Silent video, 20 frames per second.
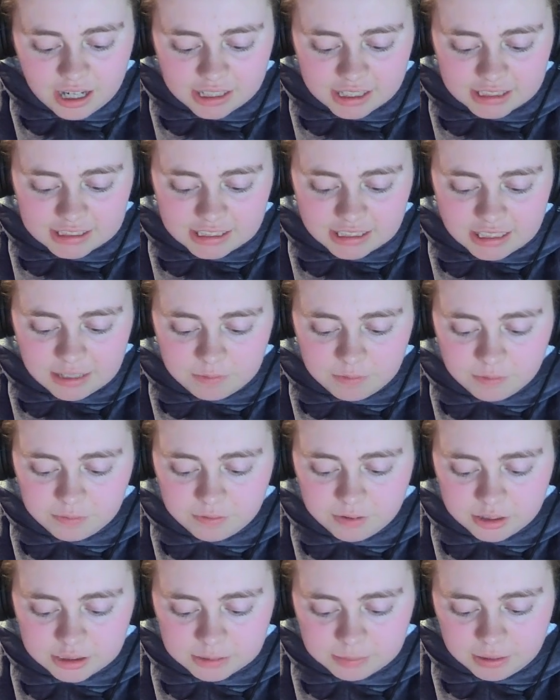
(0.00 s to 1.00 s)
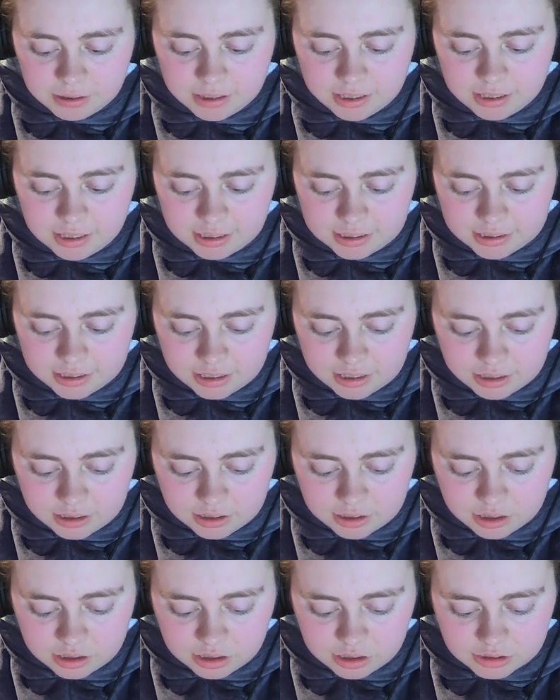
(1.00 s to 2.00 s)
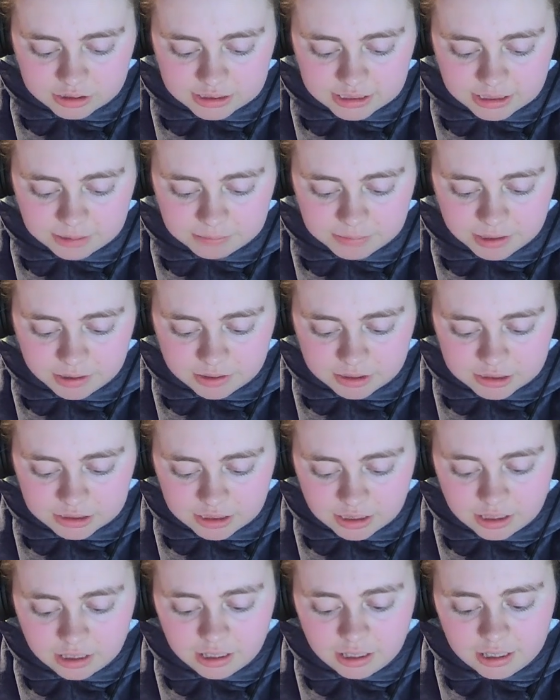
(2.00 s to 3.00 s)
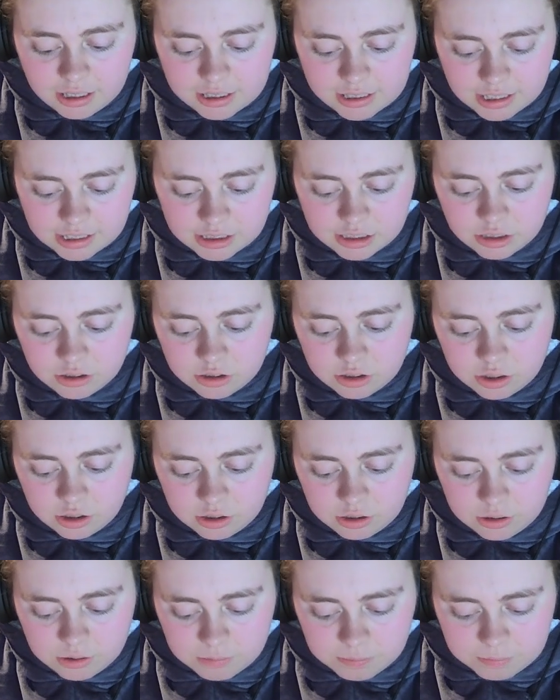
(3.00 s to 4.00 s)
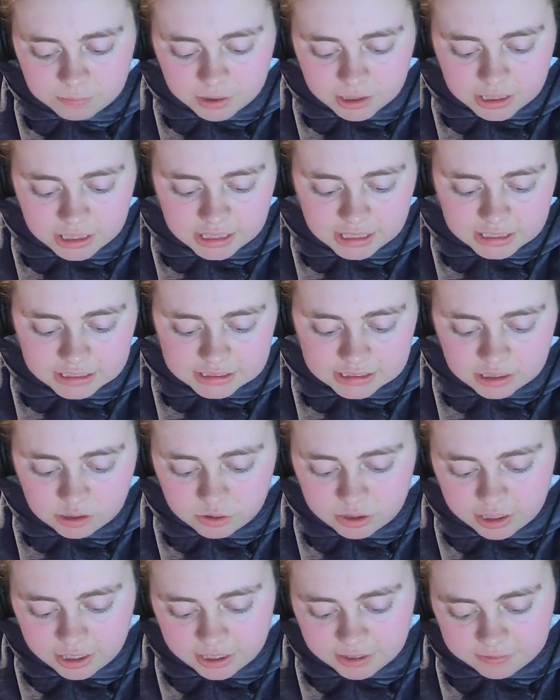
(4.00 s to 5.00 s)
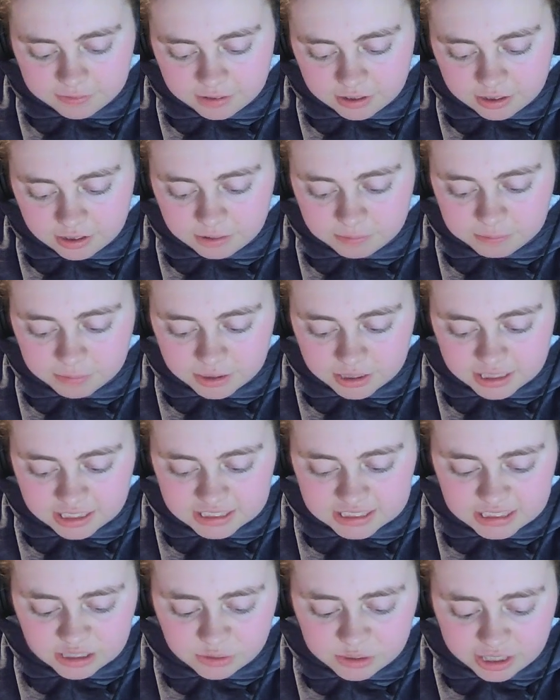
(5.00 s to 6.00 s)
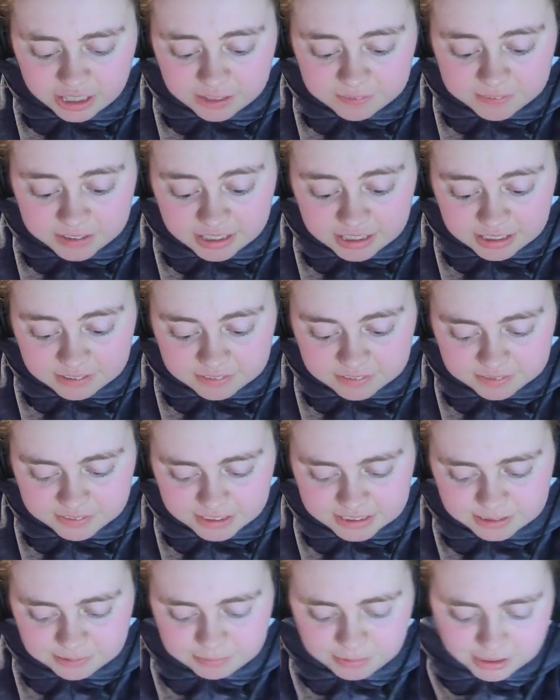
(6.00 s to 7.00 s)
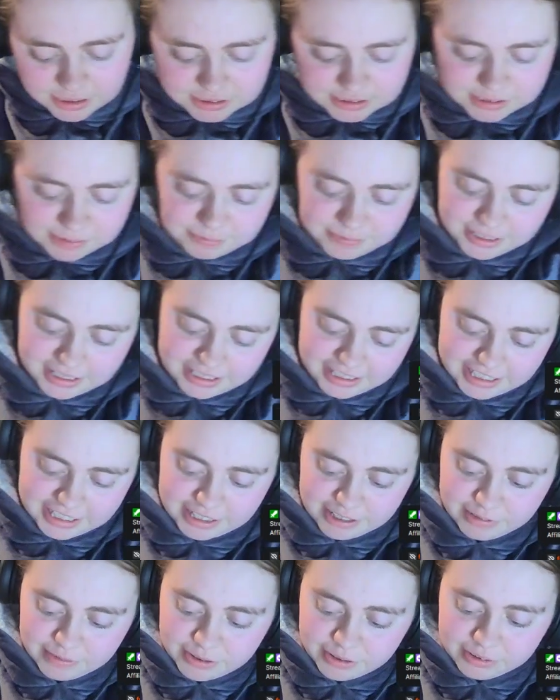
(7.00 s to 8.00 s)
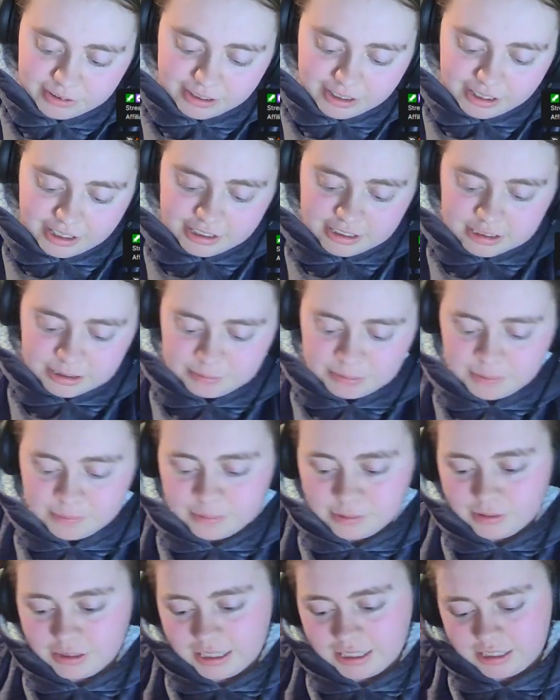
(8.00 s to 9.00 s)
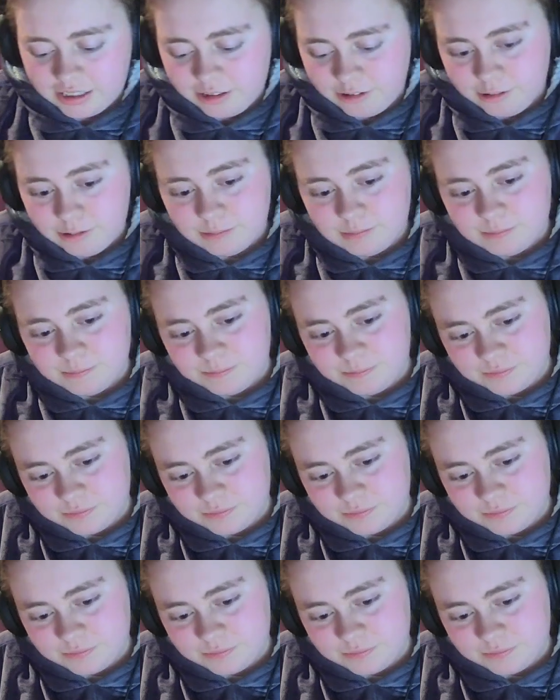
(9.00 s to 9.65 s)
I guess I never thought about it like that, Lou said embarrassed. Thank you, Cole. But it is okay if but is it okay if I leave the fighting part of being a hero to people like you?